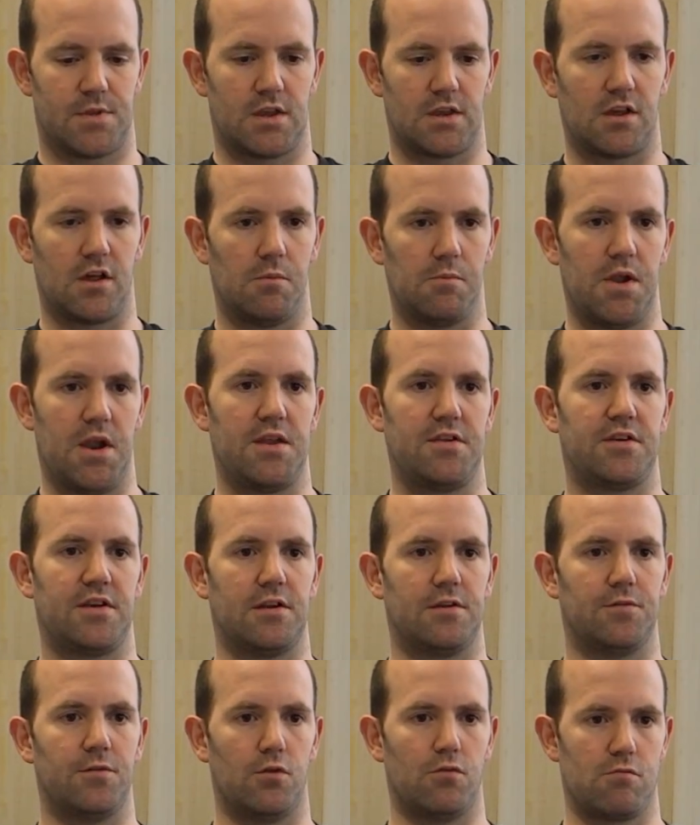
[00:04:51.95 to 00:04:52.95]
culminating in
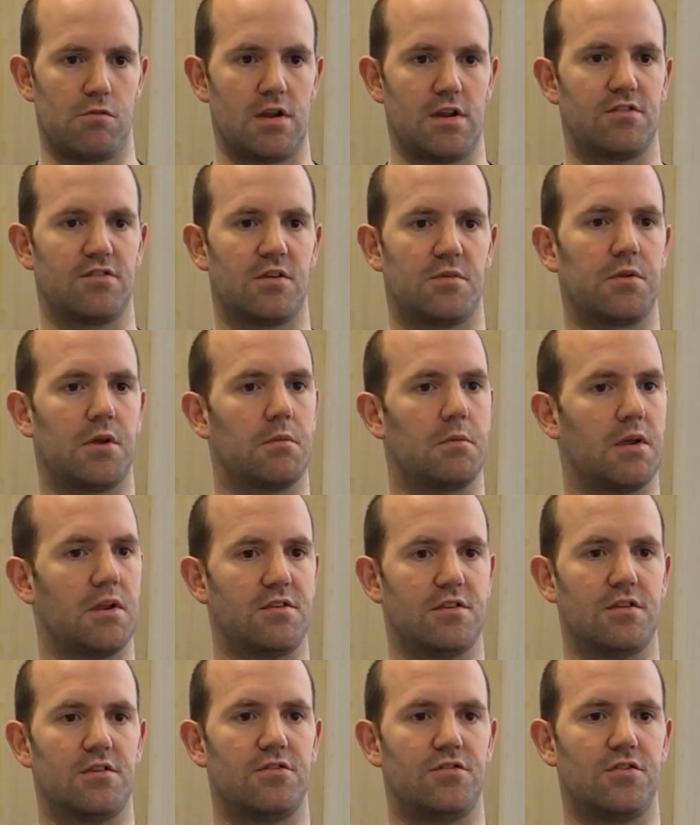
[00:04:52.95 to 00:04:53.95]
a full release sometime
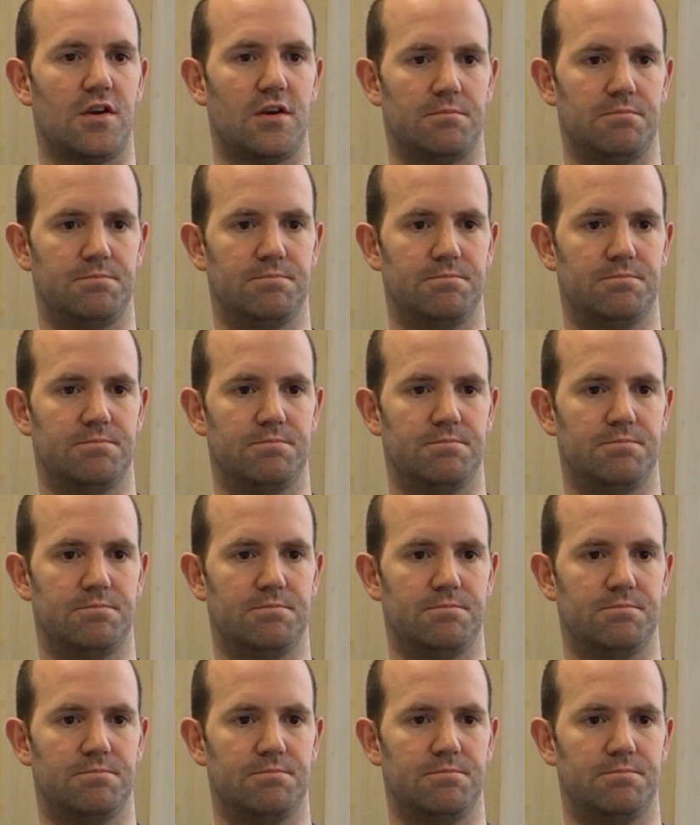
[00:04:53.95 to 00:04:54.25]
later this year.